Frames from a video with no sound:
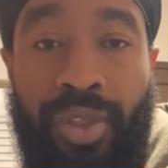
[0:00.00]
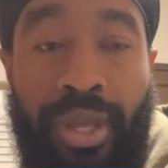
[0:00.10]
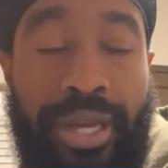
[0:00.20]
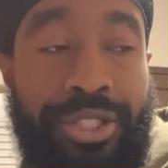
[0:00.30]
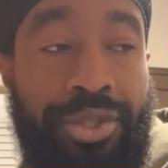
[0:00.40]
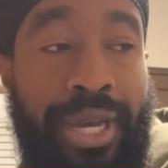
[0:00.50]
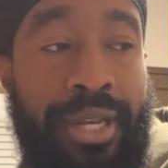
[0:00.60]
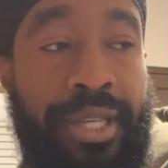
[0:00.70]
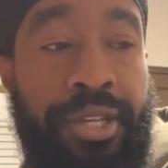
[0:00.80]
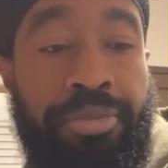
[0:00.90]
I try
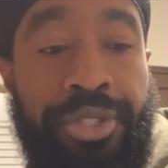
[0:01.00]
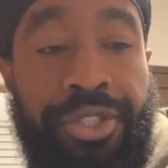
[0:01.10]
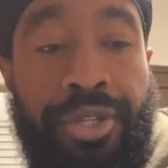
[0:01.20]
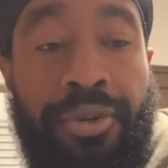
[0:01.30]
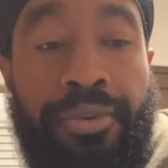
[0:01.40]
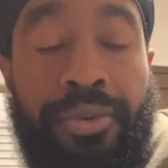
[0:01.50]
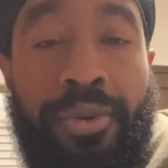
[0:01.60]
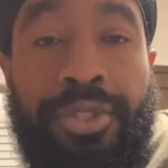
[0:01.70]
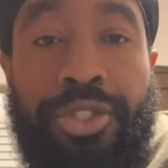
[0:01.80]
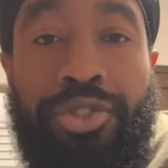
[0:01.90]
to keep the show
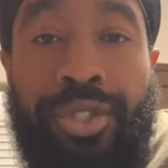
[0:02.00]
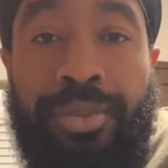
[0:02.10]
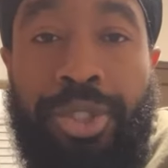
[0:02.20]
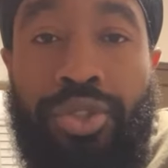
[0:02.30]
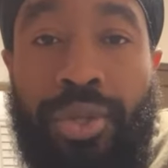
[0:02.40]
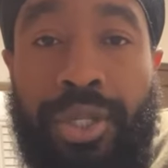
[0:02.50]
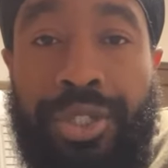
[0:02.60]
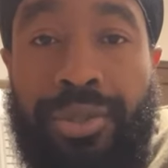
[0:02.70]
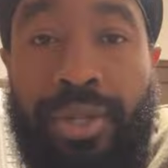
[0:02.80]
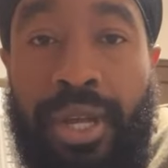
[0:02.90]
or the stream
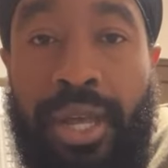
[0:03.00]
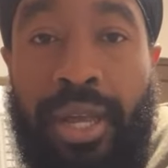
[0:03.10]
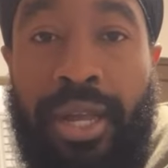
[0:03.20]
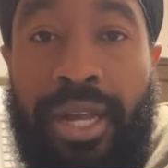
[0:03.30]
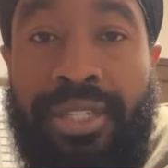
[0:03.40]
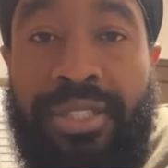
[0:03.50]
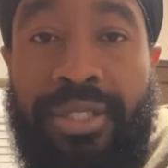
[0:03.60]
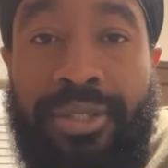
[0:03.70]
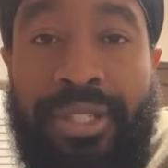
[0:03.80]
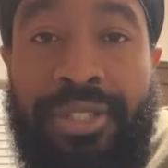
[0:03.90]
structured, I
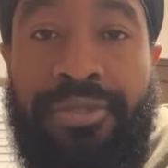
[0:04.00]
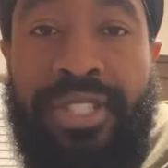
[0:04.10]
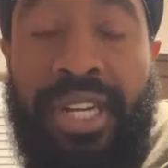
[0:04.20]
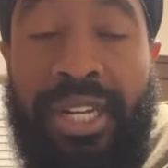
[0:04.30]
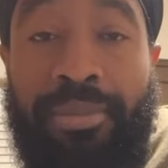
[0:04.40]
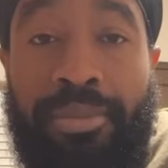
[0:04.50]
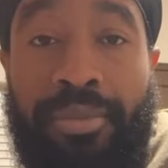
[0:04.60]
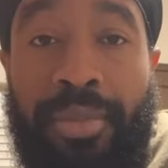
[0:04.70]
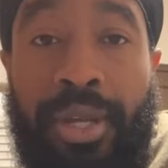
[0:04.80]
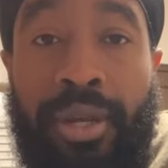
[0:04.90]
still leave time
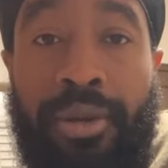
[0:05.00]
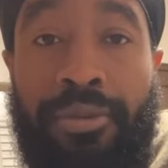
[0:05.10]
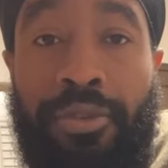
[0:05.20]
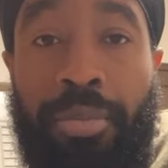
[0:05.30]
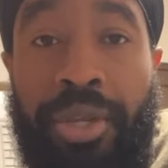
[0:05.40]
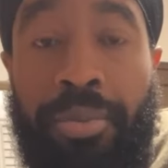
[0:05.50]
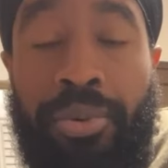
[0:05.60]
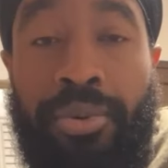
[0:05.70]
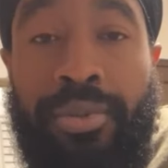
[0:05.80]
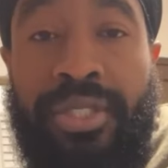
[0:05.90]
for
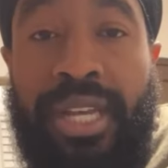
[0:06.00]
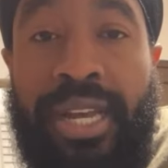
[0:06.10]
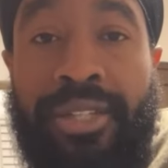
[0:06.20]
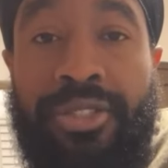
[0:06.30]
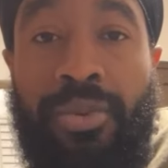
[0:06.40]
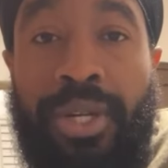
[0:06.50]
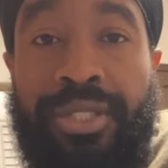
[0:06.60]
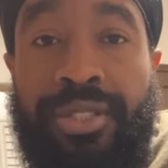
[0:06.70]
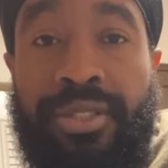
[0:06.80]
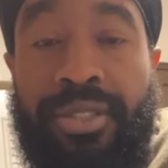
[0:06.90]
people to ask
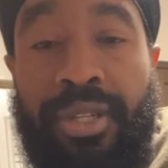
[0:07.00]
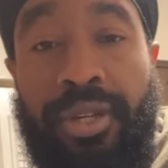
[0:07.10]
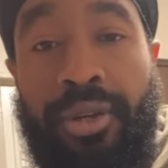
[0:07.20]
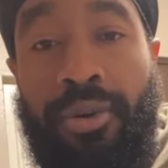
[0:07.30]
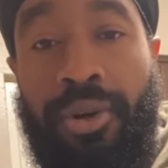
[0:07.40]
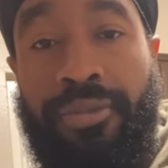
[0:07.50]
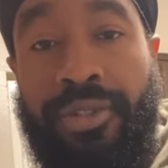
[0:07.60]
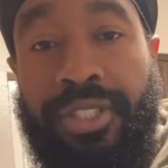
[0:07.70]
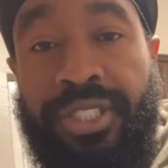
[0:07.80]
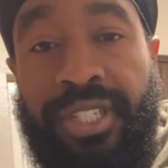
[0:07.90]
questions and go off
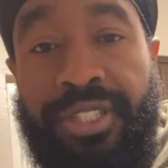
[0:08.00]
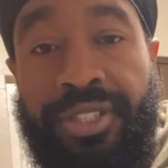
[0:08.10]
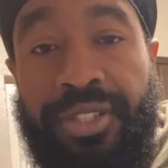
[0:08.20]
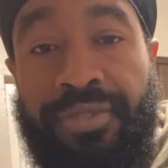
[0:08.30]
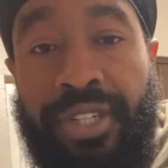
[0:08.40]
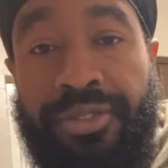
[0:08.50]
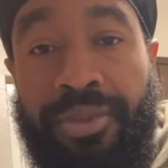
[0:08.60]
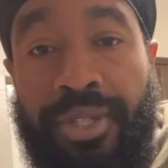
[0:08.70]
on a tangent if that's what